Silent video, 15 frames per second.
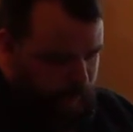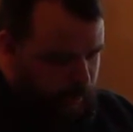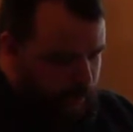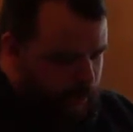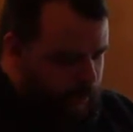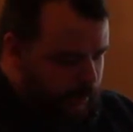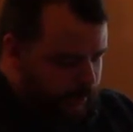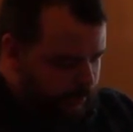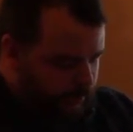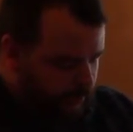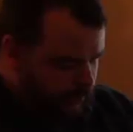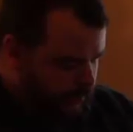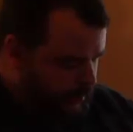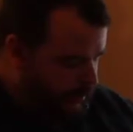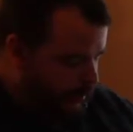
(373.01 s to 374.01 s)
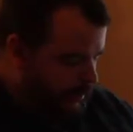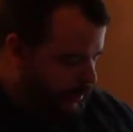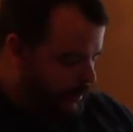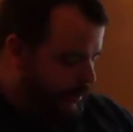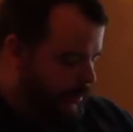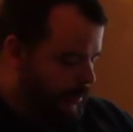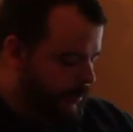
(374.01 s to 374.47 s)
Alright.
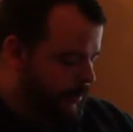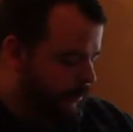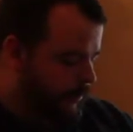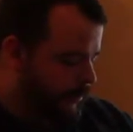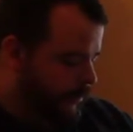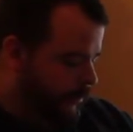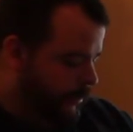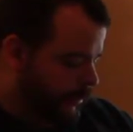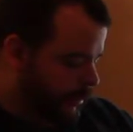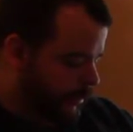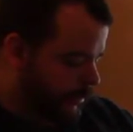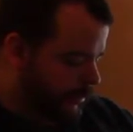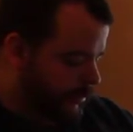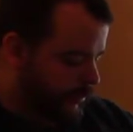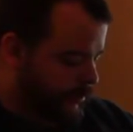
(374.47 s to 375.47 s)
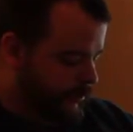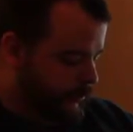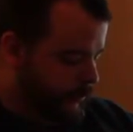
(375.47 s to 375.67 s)
Now, this is the